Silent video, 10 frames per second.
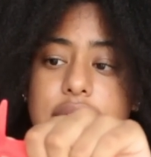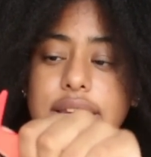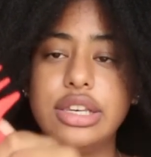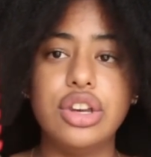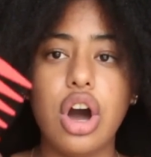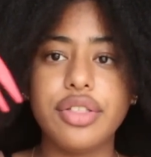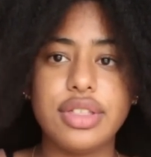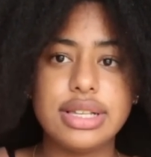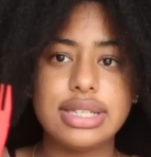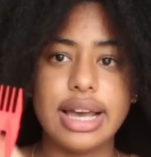Not
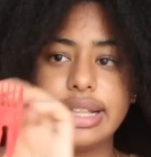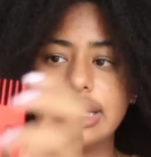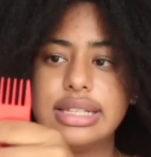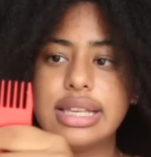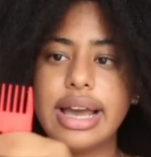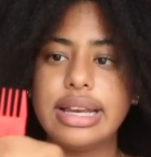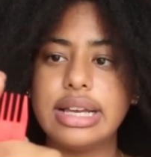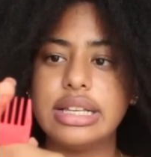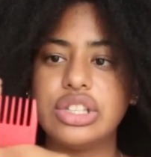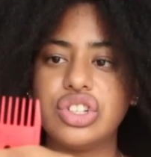this side. This side
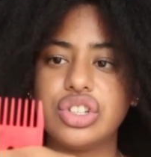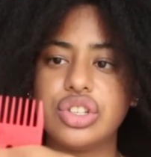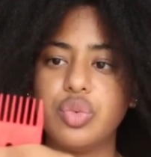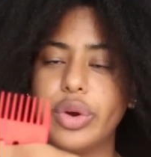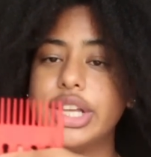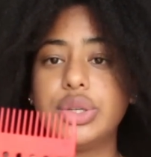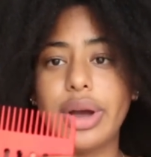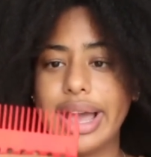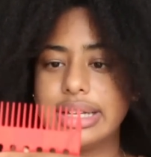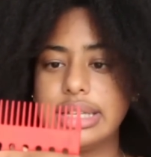is just way too
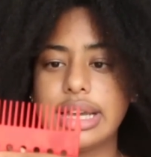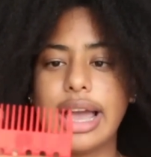hectic.